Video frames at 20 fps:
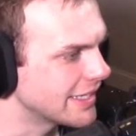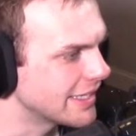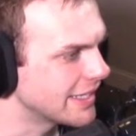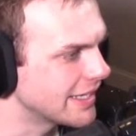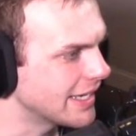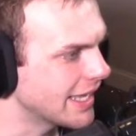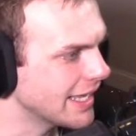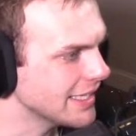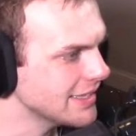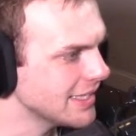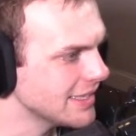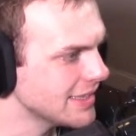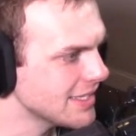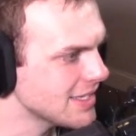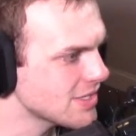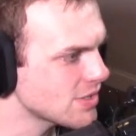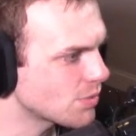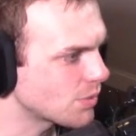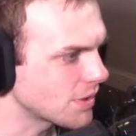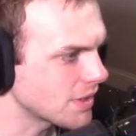Not that
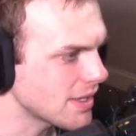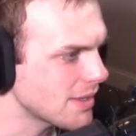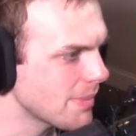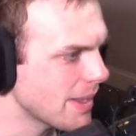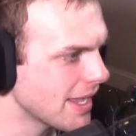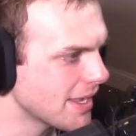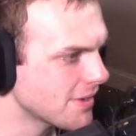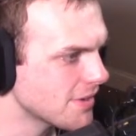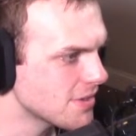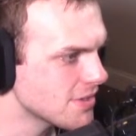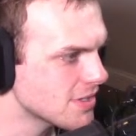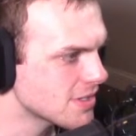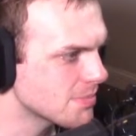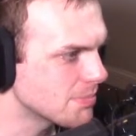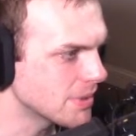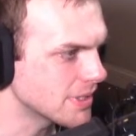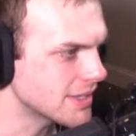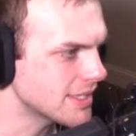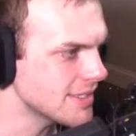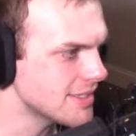this really matters,
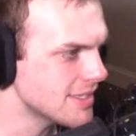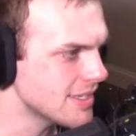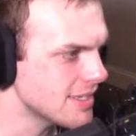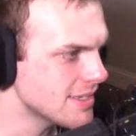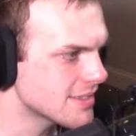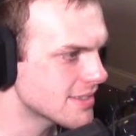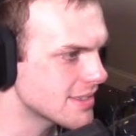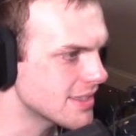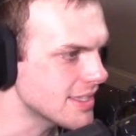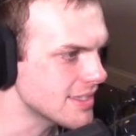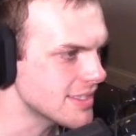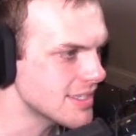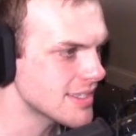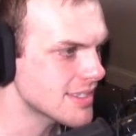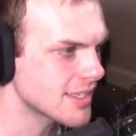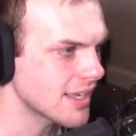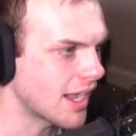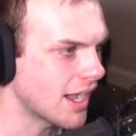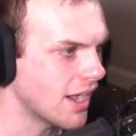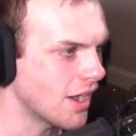but this is
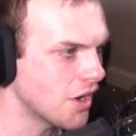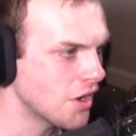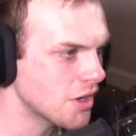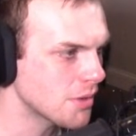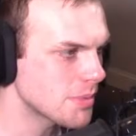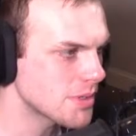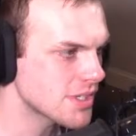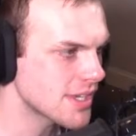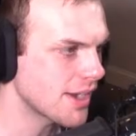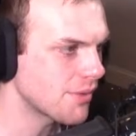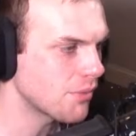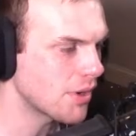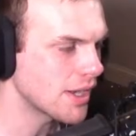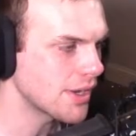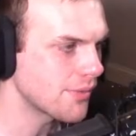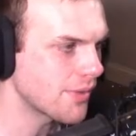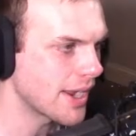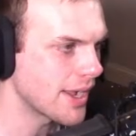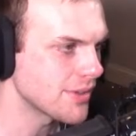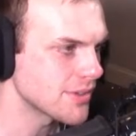100%
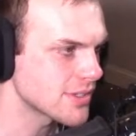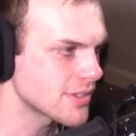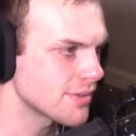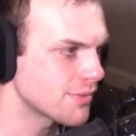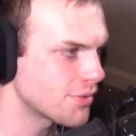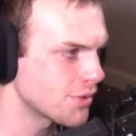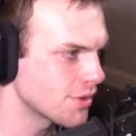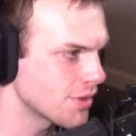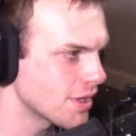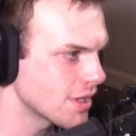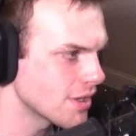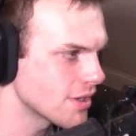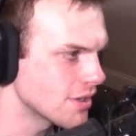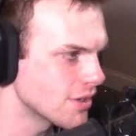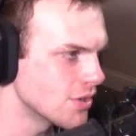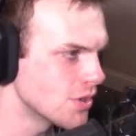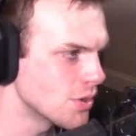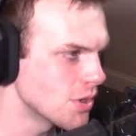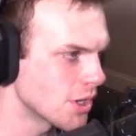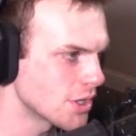running routes for the
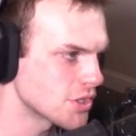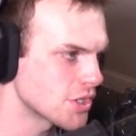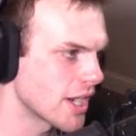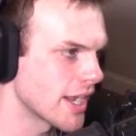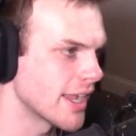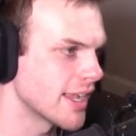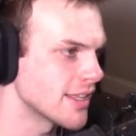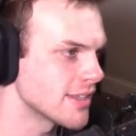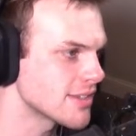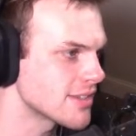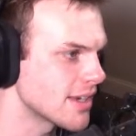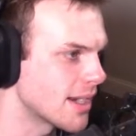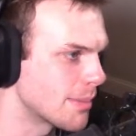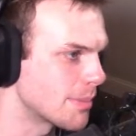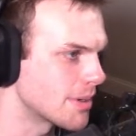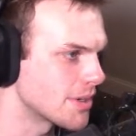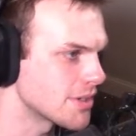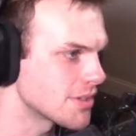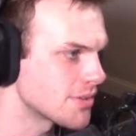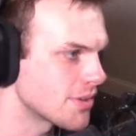New York Giants
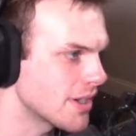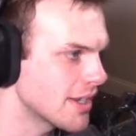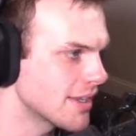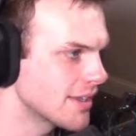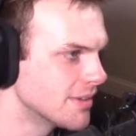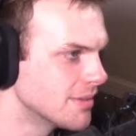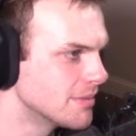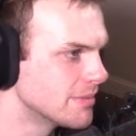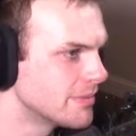numbers, right?